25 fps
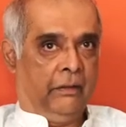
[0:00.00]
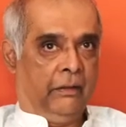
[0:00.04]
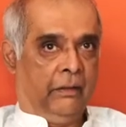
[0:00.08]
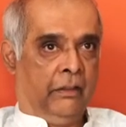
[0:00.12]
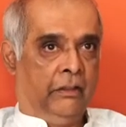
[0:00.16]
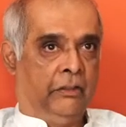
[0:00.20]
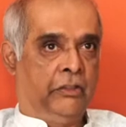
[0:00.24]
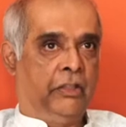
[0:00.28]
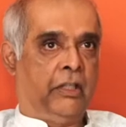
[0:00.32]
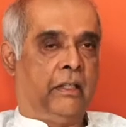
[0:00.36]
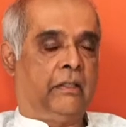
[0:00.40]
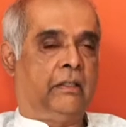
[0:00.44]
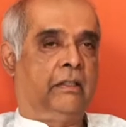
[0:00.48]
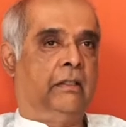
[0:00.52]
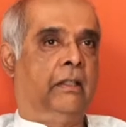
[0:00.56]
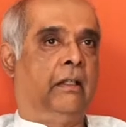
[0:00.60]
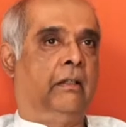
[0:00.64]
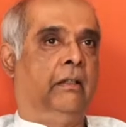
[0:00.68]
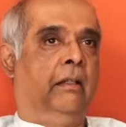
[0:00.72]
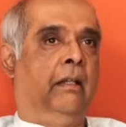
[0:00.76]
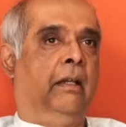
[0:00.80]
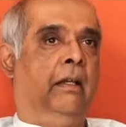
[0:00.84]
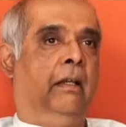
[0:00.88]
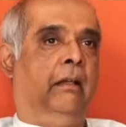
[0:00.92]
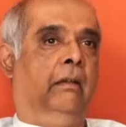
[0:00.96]
It's just
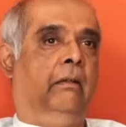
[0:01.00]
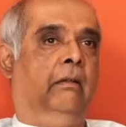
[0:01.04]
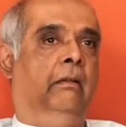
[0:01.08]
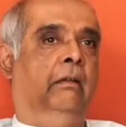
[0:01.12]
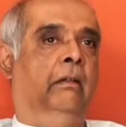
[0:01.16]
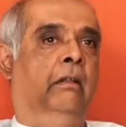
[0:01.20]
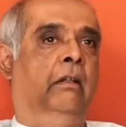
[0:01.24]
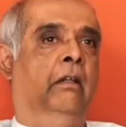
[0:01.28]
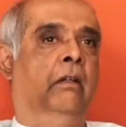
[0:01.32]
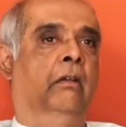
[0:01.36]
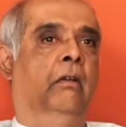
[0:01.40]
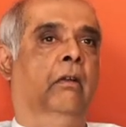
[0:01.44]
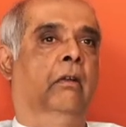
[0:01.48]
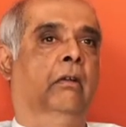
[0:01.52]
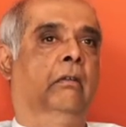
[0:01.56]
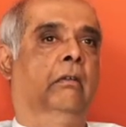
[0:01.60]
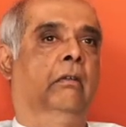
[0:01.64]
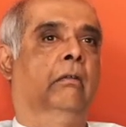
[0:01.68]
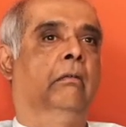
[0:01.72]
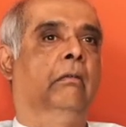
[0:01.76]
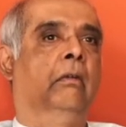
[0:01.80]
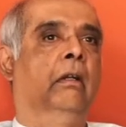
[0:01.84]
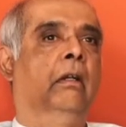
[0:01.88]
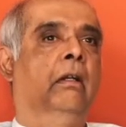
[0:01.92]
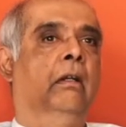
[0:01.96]
that they did
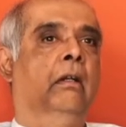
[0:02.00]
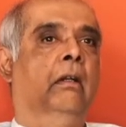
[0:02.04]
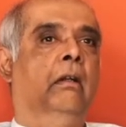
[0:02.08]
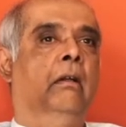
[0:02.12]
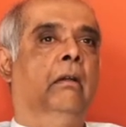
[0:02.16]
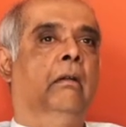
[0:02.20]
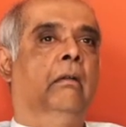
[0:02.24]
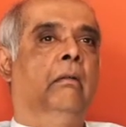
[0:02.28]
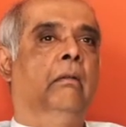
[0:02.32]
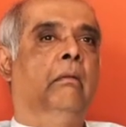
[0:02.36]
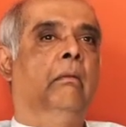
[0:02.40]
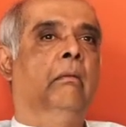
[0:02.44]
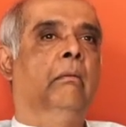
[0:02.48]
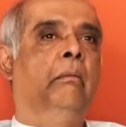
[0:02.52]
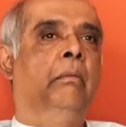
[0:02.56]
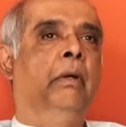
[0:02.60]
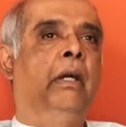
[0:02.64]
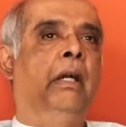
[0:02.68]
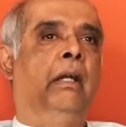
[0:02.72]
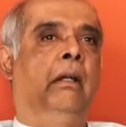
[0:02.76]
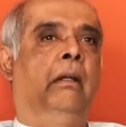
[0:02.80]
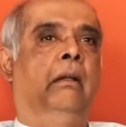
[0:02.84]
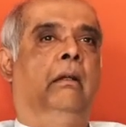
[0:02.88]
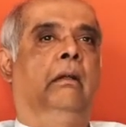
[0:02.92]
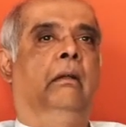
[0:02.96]
not
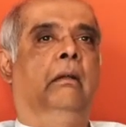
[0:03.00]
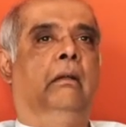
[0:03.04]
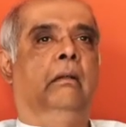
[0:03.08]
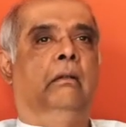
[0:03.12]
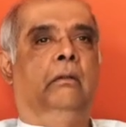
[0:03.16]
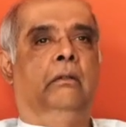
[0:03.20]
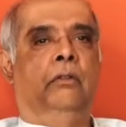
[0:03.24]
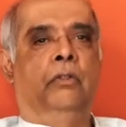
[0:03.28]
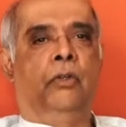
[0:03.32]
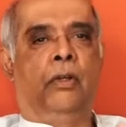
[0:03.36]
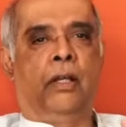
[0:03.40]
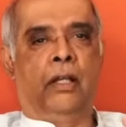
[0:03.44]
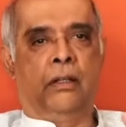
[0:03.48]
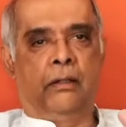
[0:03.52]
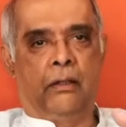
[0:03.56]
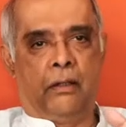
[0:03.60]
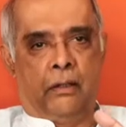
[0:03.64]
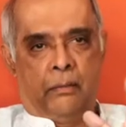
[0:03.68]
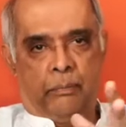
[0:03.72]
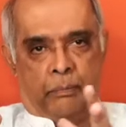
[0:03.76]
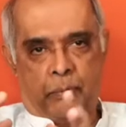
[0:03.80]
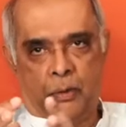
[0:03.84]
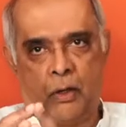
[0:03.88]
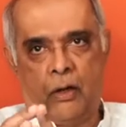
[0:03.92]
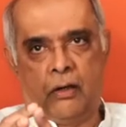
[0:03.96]
bring together
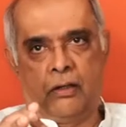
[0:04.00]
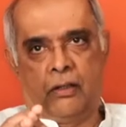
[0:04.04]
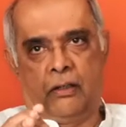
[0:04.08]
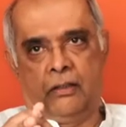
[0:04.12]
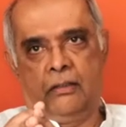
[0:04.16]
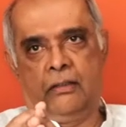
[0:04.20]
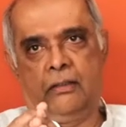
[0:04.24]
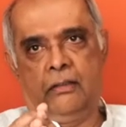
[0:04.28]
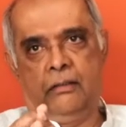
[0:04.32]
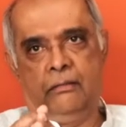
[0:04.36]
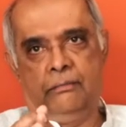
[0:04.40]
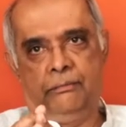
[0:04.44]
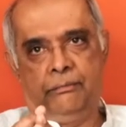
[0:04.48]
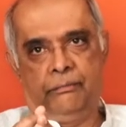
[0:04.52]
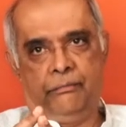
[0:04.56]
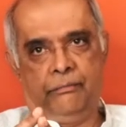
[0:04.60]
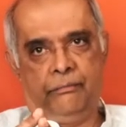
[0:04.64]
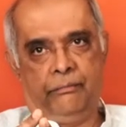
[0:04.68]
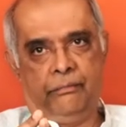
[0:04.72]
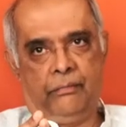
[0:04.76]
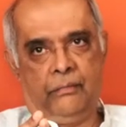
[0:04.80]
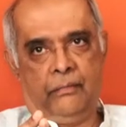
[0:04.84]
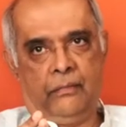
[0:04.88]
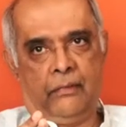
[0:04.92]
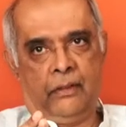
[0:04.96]
a product.
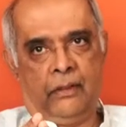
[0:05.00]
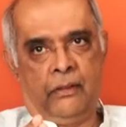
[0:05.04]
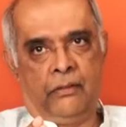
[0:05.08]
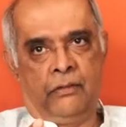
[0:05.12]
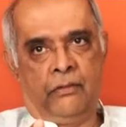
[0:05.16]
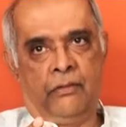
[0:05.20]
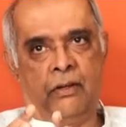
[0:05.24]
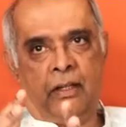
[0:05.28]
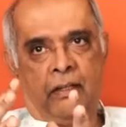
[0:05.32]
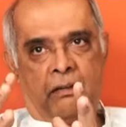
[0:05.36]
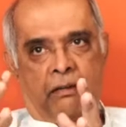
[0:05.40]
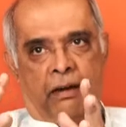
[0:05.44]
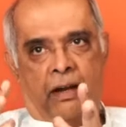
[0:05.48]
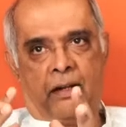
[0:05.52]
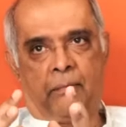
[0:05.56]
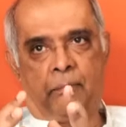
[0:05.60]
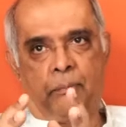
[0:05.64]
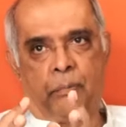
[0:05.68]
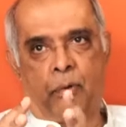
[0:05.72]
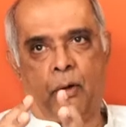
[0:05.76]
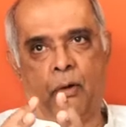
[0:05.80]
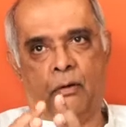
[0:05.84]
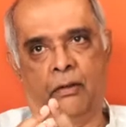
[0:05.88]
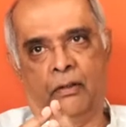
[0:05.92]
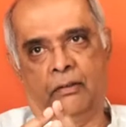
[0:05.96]
A shrink wrap
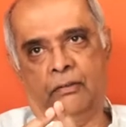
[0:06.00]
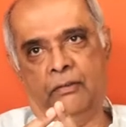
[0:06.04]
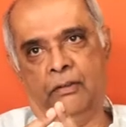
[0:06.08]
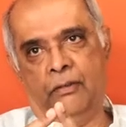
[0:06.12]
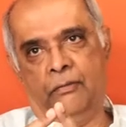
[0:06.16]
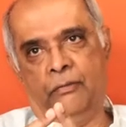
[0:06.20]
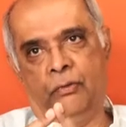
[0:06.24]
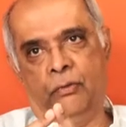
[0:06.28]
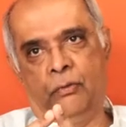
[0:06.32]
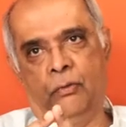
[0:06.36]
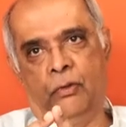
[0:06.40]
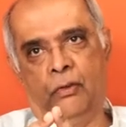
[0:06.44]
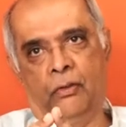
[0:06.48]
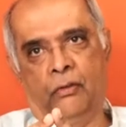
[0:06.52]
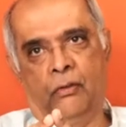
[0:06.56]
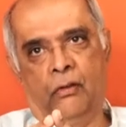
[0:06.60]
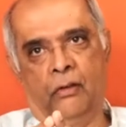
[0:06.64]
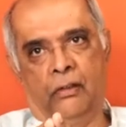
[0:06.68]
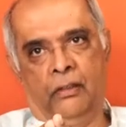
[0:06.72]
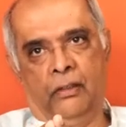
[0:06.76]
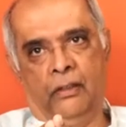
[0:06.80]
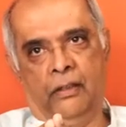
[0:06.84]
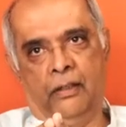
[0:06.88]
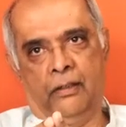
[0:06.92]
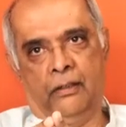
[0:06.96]
product, if you want to
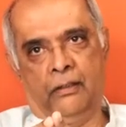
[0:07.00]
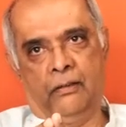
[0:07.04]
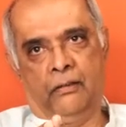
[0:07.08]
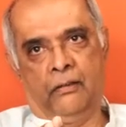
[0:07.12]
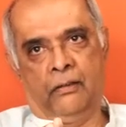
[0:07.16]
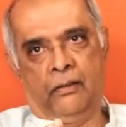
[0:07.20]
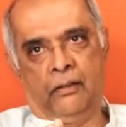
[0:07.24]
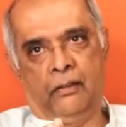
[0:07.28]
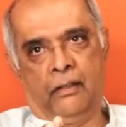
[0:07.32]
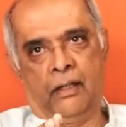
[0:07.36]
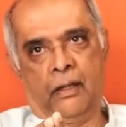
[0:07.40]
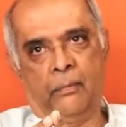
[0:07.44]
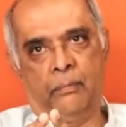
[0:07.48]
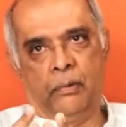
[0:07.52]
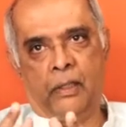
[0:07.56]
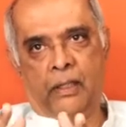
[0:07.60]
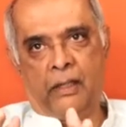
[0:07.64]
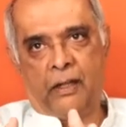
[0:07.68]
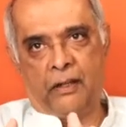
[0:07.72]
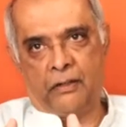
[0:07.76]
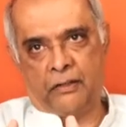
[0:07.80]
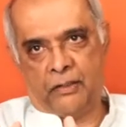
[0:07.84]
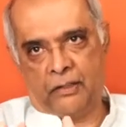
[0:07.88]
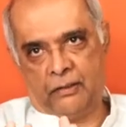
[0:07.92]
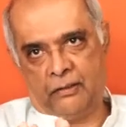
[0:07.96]
call it that, or an
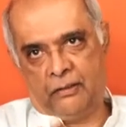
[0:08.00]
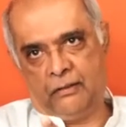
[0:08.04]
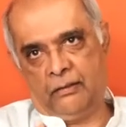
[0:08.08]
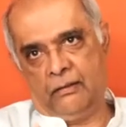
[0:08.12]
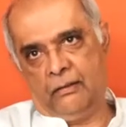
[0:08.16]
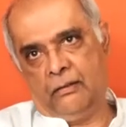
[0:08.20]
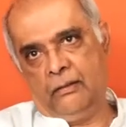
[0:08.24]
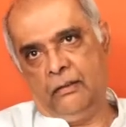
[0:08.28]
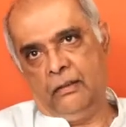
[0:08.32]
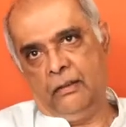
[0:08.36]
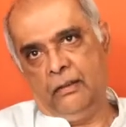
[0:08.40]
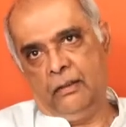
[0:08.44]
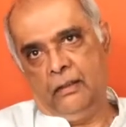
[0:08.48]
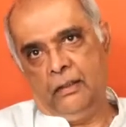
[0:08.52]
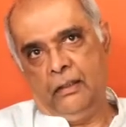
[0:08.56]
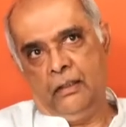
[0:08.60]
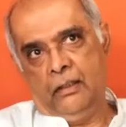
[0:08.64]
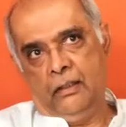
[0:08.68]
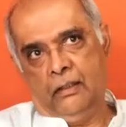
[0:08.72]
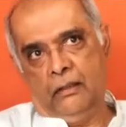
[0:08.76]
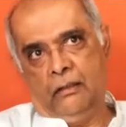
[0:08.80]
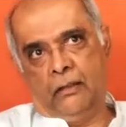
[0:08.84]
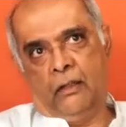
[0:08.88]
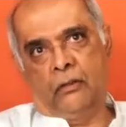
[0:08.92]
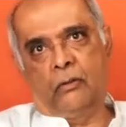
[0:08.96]
application
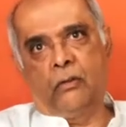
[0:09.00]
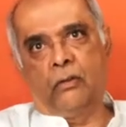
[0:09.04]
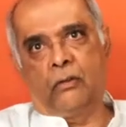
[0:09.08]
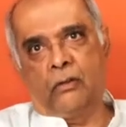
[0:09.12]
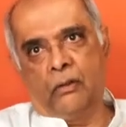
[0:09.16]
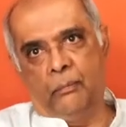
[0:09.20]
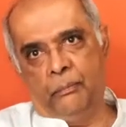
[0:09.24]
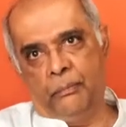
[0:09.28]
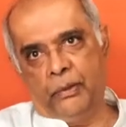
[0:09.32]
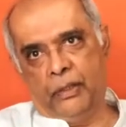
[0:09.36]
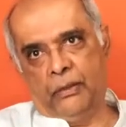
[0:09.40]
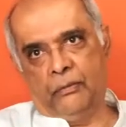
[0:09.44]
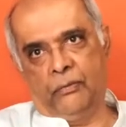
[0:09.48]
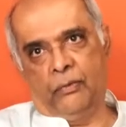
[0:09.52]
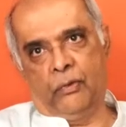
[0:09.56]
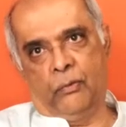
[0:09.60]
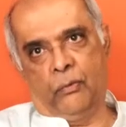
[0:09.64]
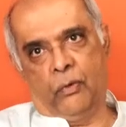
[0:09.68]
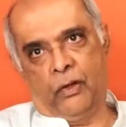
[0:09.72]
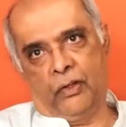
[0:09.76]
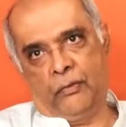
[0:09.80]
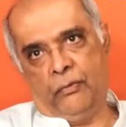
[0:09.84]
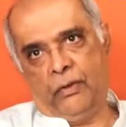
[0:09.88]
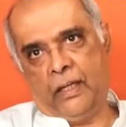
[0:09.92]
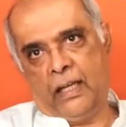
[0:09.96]
that could compete with
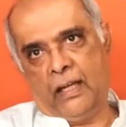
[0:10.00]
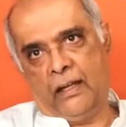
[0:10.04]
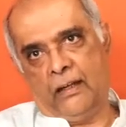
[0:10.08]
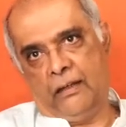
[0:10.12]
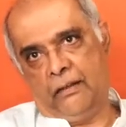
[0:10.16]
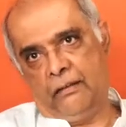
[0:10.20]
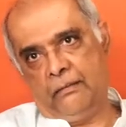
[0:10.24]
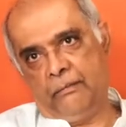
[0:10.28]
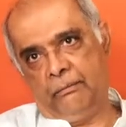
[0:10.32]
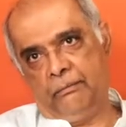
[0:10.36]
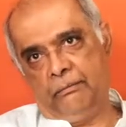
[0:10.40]
what we have.